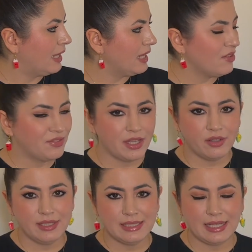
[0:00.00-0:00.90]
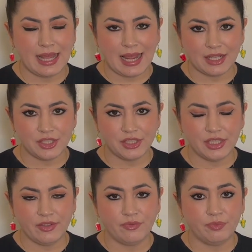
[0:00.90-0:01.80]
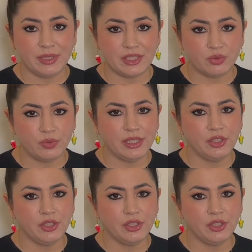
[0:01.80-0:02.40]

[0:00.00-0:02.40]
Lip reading: If there is an adjective between